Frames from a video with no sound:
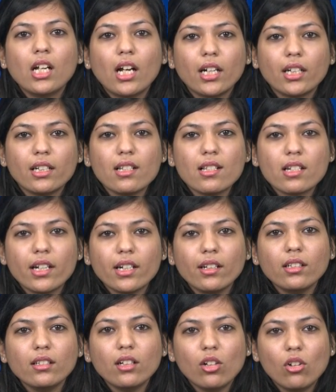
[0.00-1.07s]

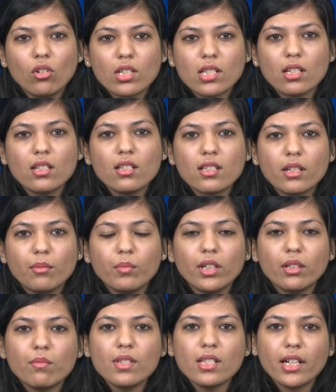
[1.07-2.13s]
Understanding the causes,
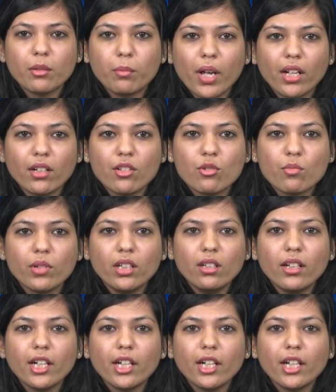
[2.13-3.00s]
symptoms and management